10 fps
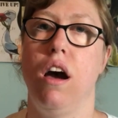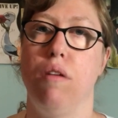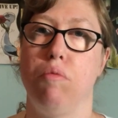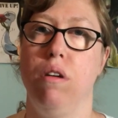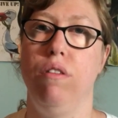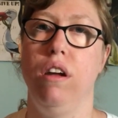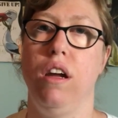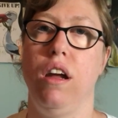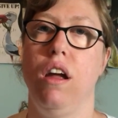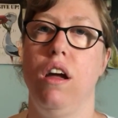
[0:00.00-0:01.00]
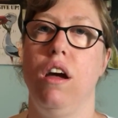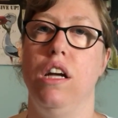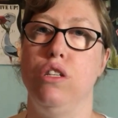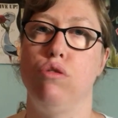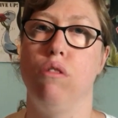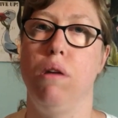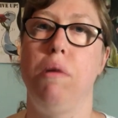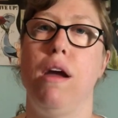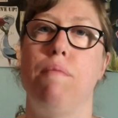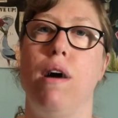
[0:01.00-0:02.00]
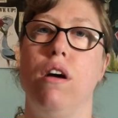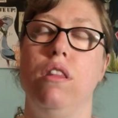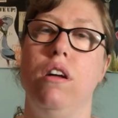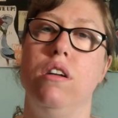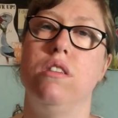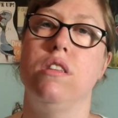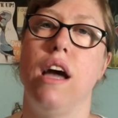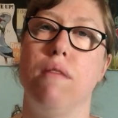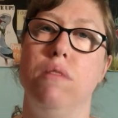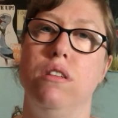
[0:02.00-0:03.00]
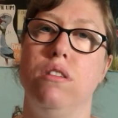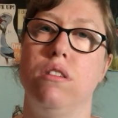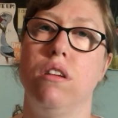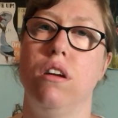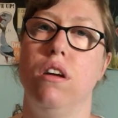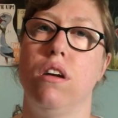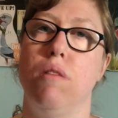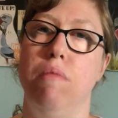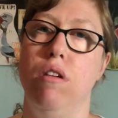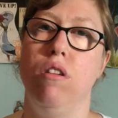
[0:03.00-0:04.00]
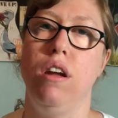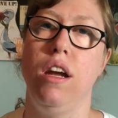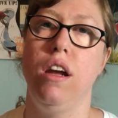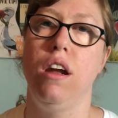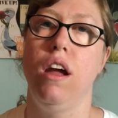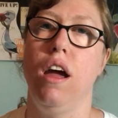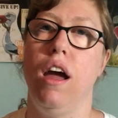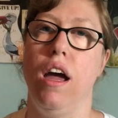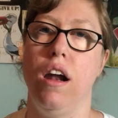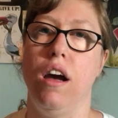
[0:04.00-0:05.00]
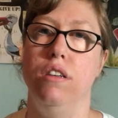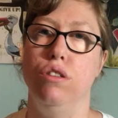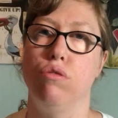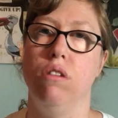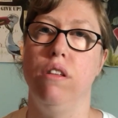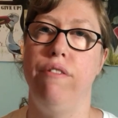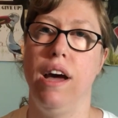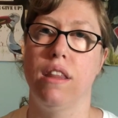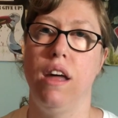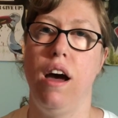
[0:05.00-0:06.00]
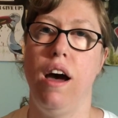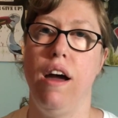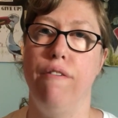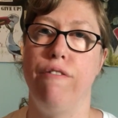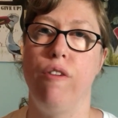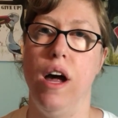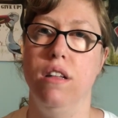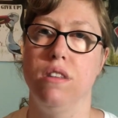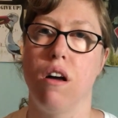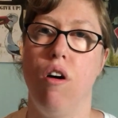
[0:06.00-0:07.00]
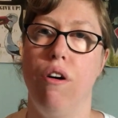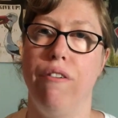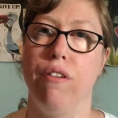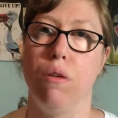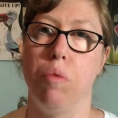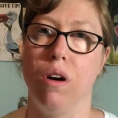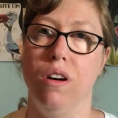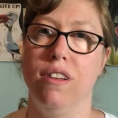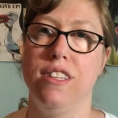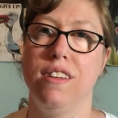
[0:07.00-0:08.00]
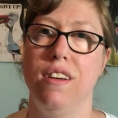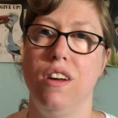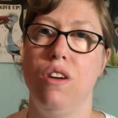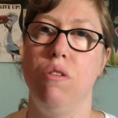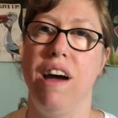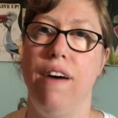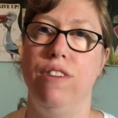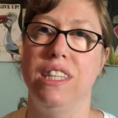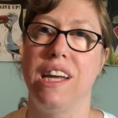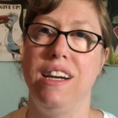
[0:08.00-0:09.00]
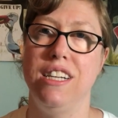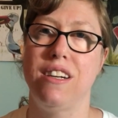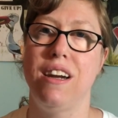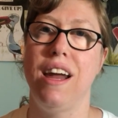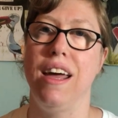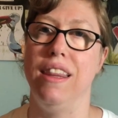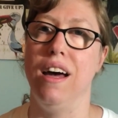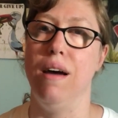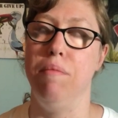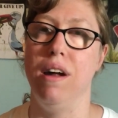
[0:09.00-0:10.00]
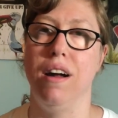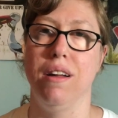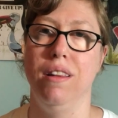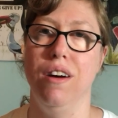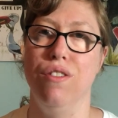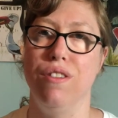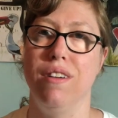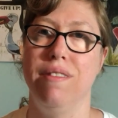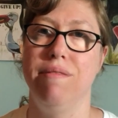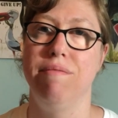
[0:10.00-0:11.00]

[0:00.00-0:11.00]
I really enjoy being part of the nystagmus community and I enjoy the fact that I have friends all over the world who have this condition and that I'm not alone.